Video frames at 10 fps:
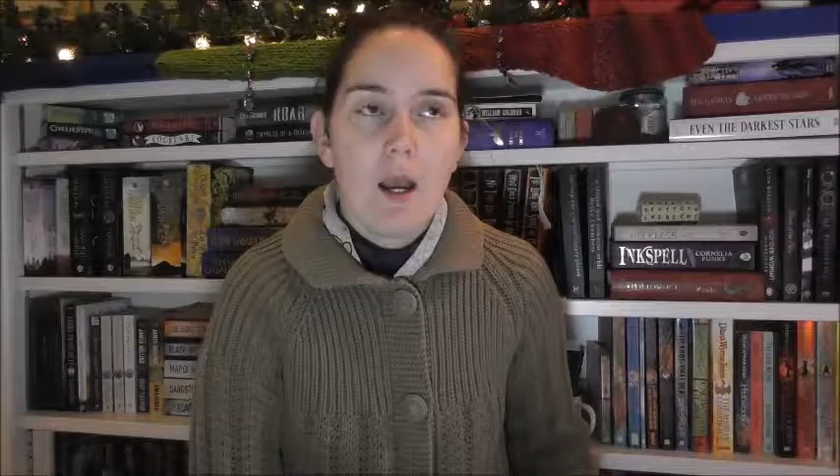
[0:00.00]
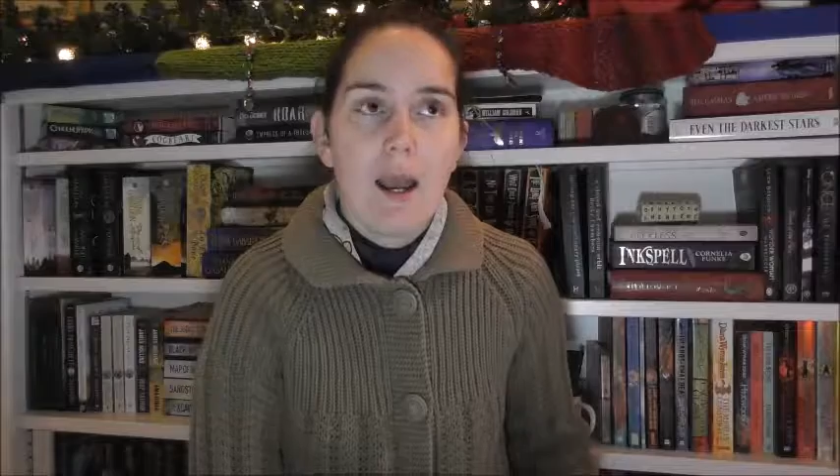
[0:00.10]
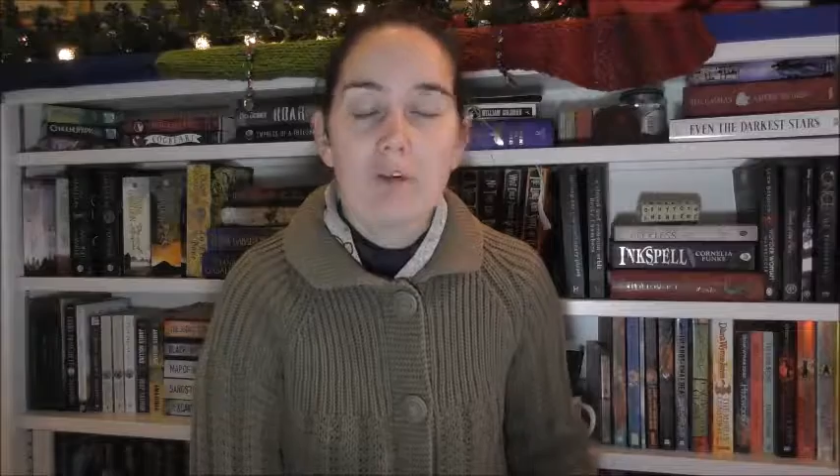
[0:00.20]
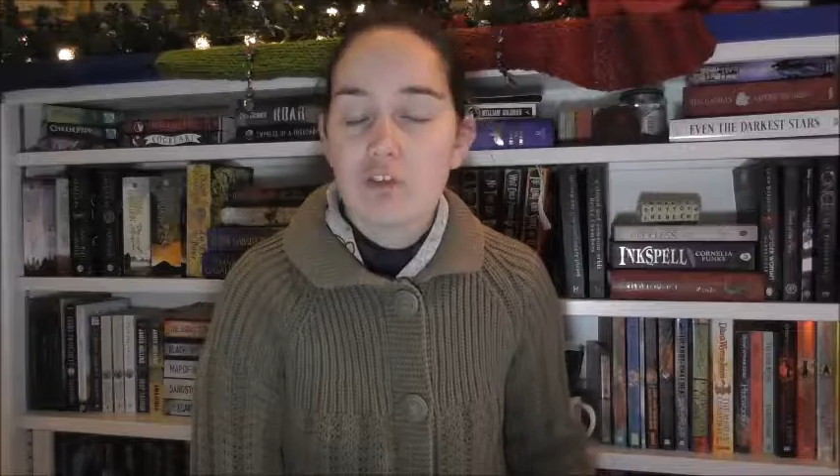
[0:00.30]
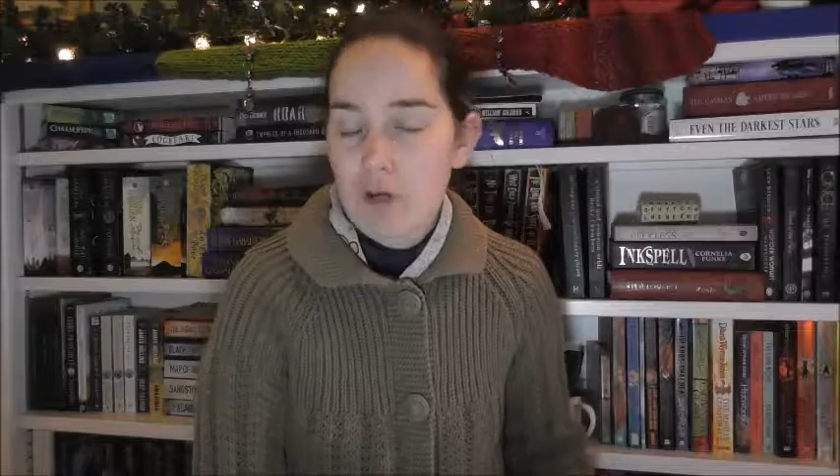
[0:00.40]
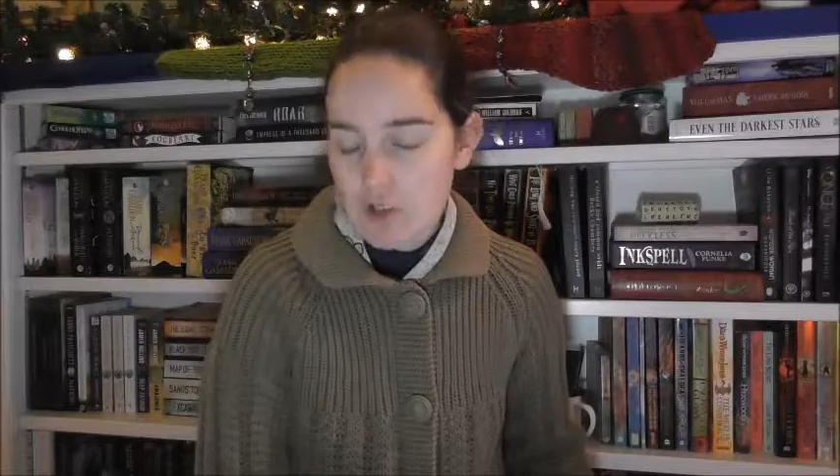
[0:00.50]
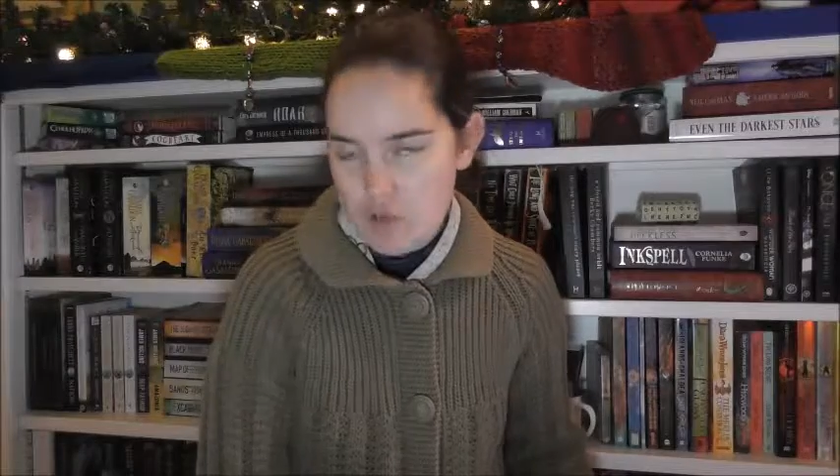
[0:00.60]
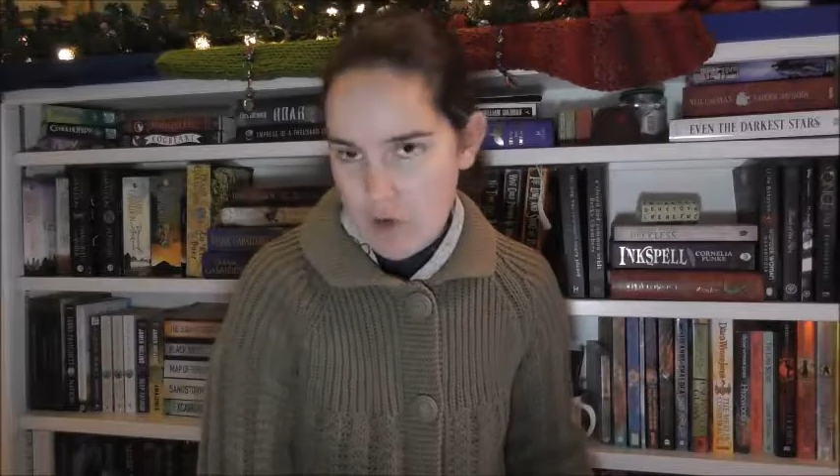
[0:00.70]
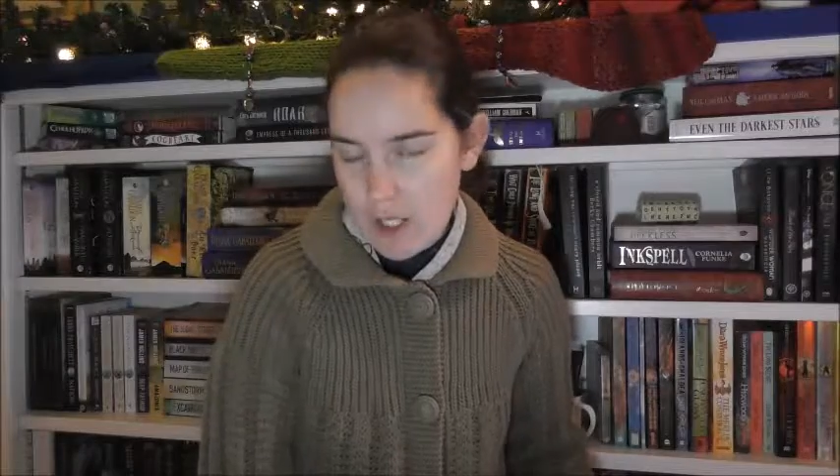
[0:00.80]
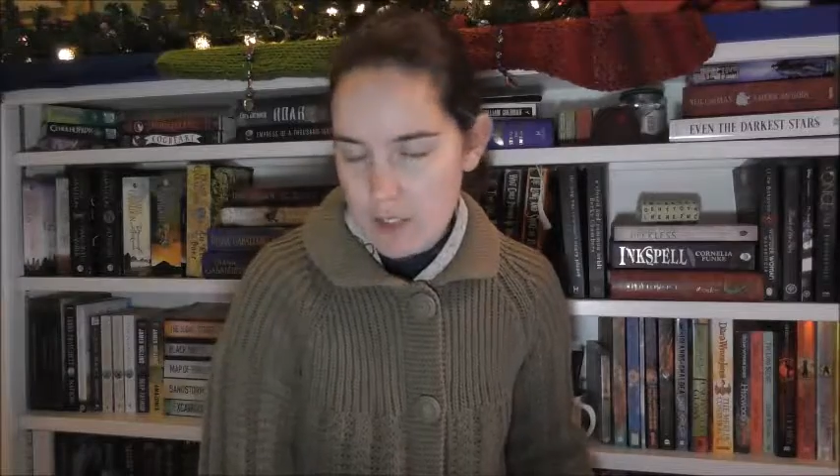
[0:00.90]
How to Train Your
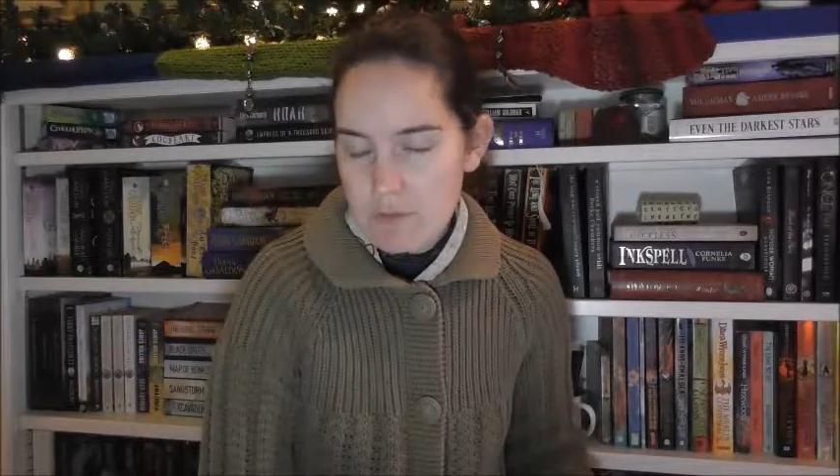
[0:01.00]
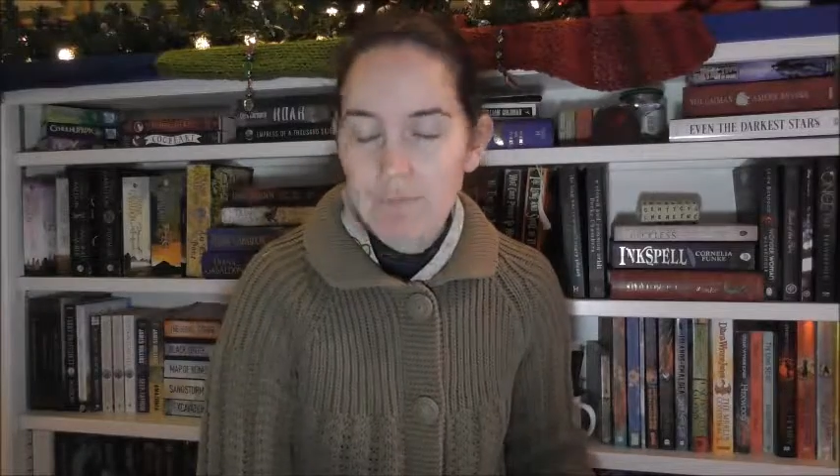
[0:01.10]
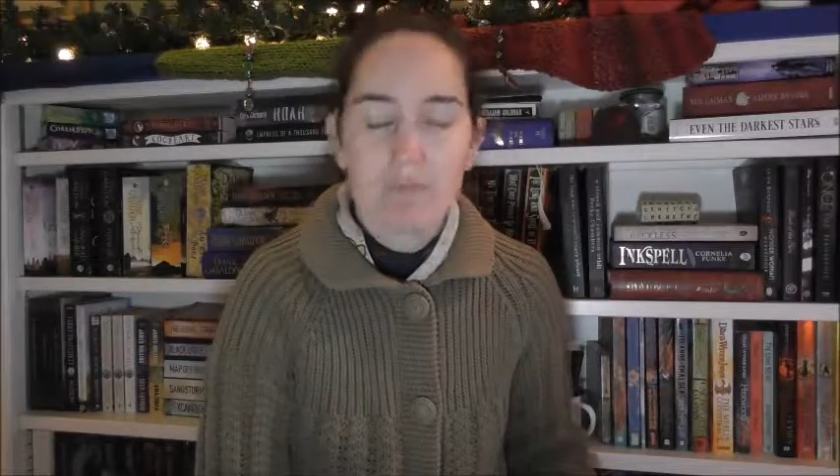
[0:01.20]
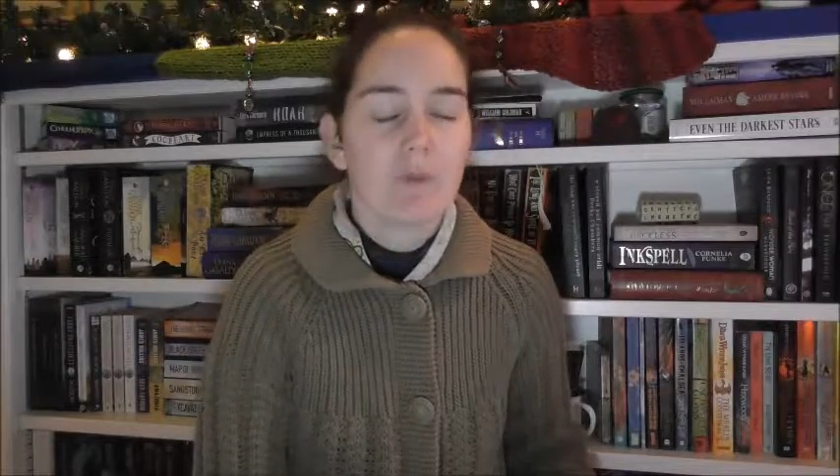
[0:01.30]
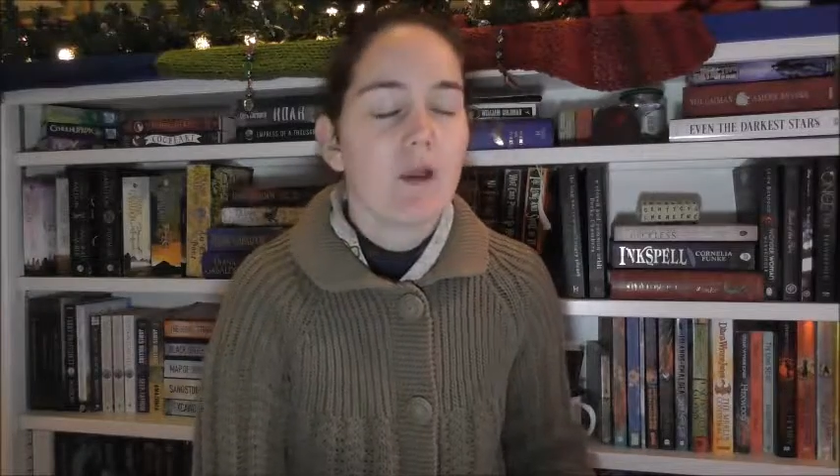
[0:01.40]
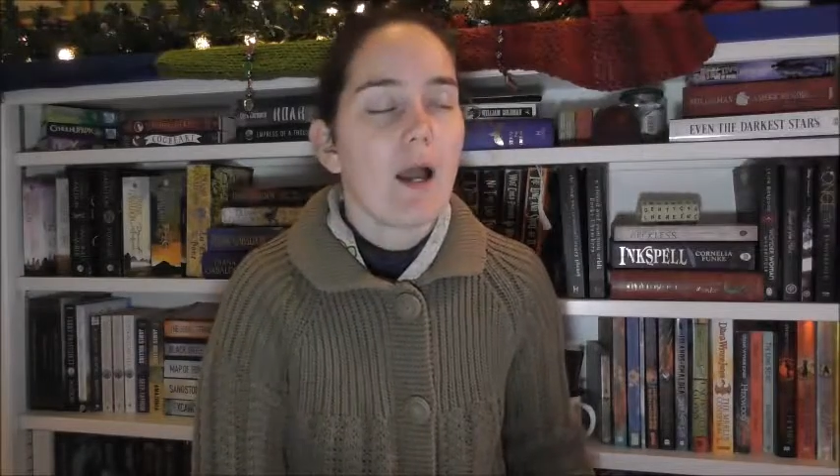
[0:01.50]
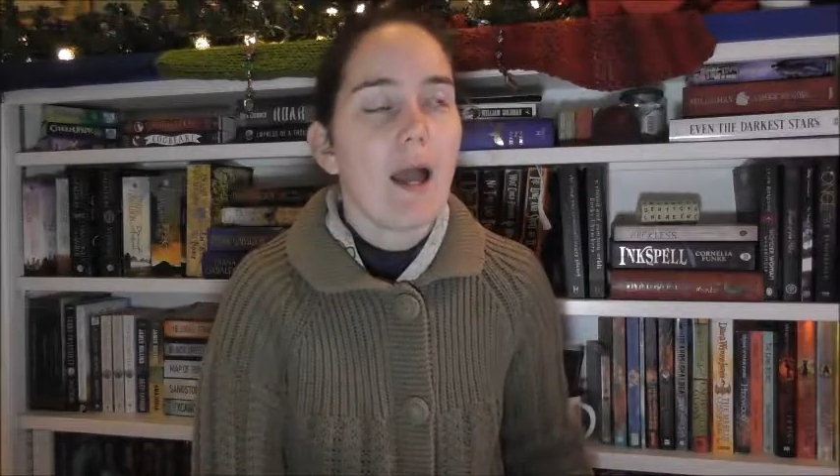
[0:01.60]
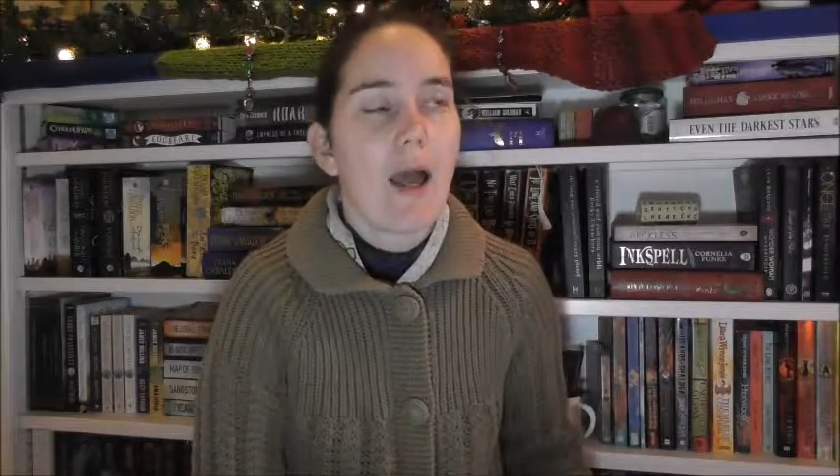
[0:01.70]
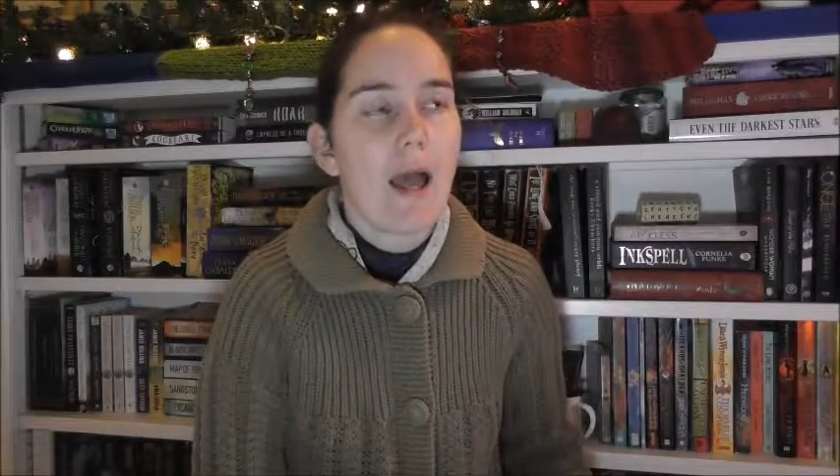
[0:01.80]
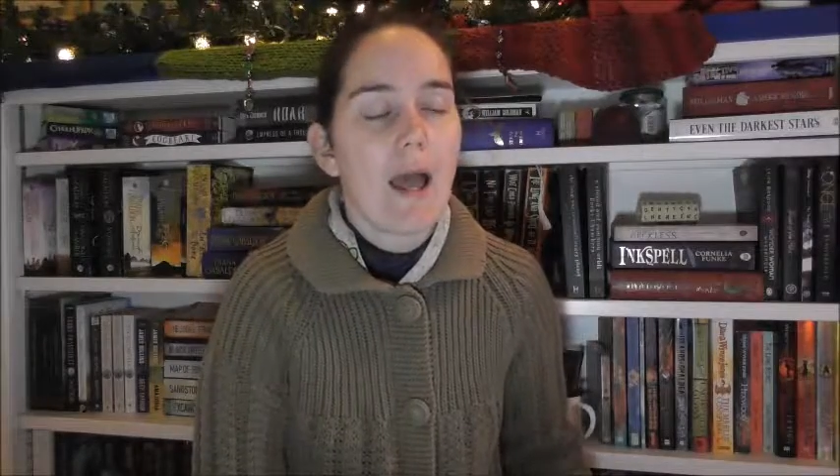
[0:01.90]
Dragon
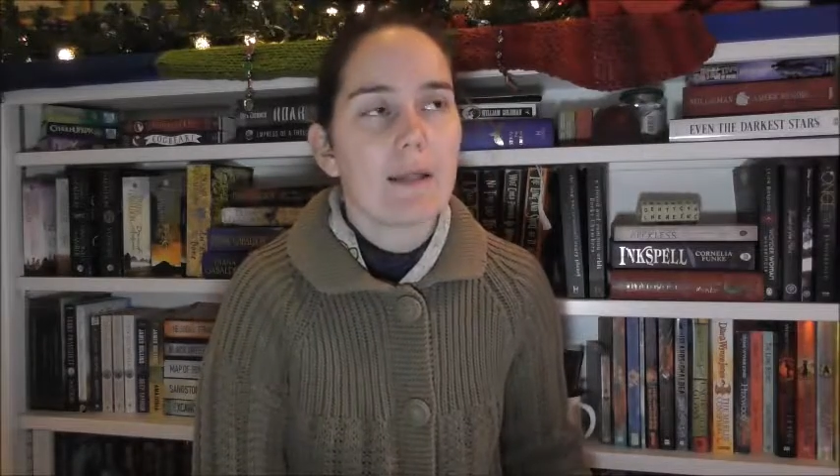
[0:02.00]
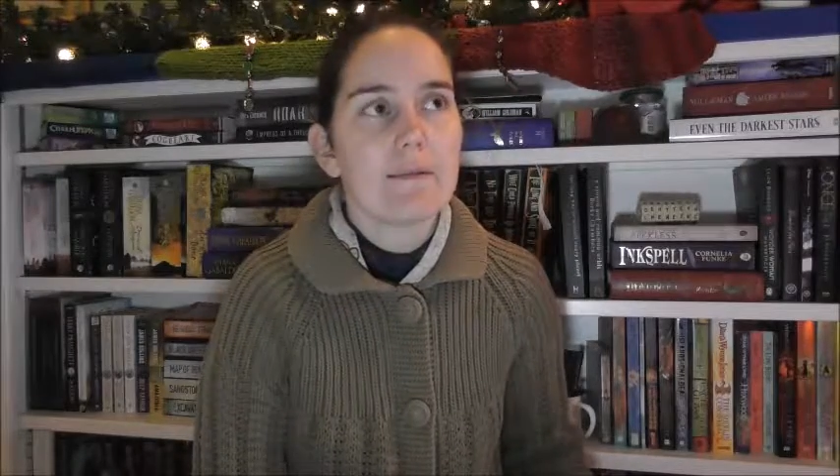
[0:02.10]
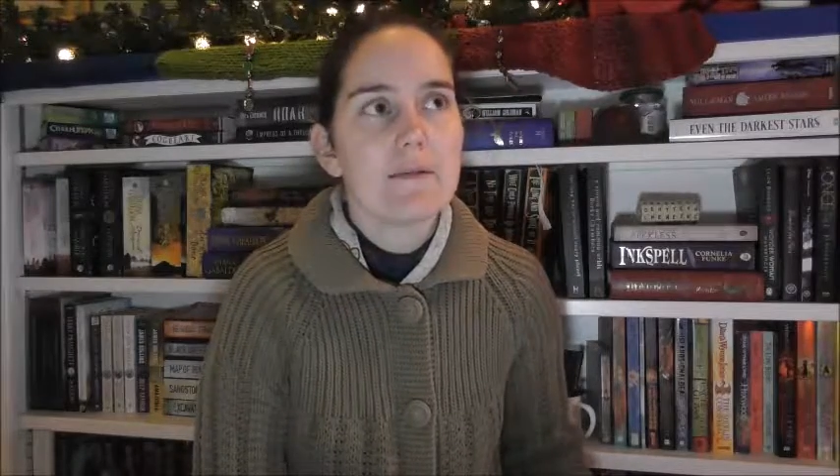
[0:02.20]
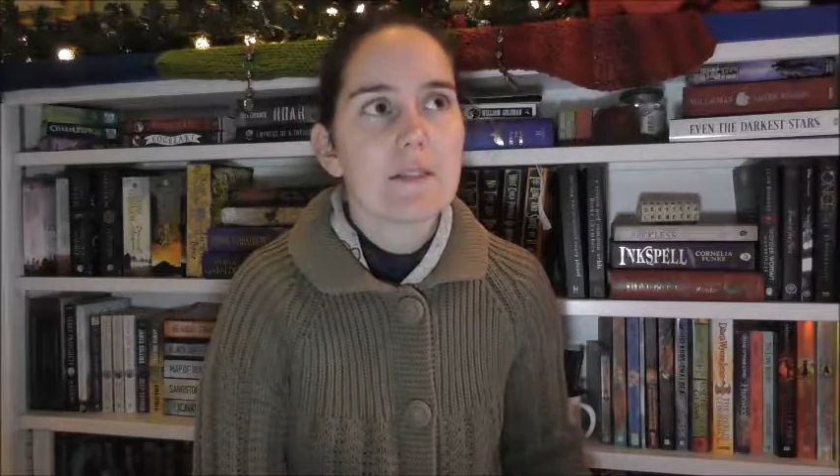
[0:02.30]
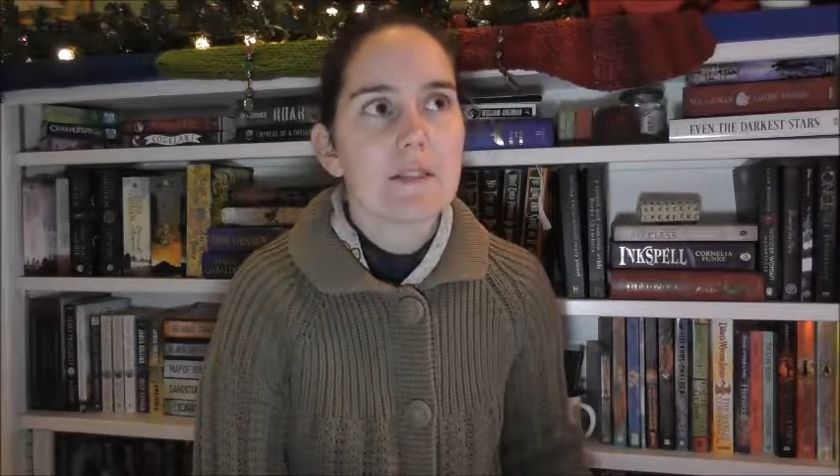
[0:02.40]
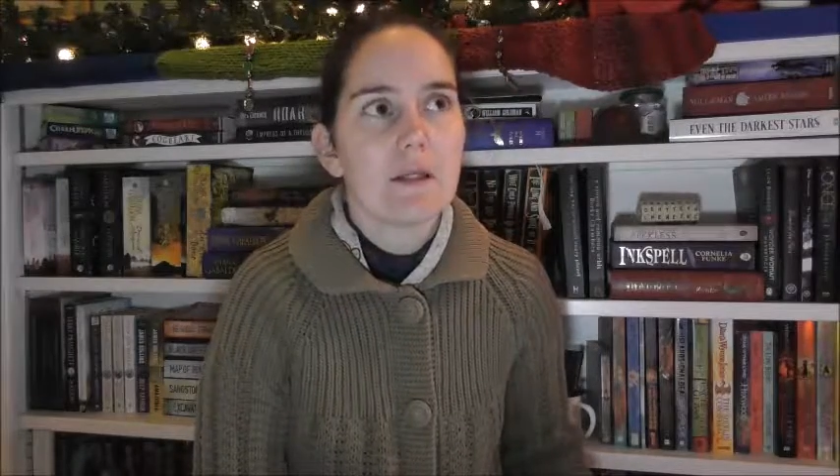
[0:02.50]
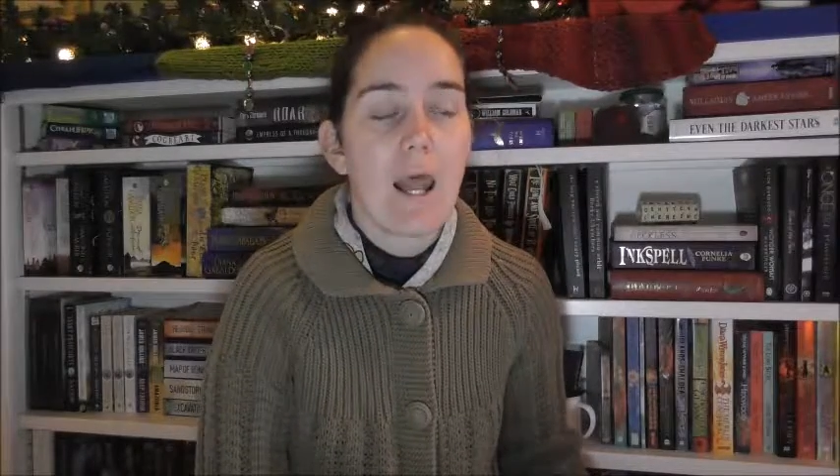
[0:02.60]
and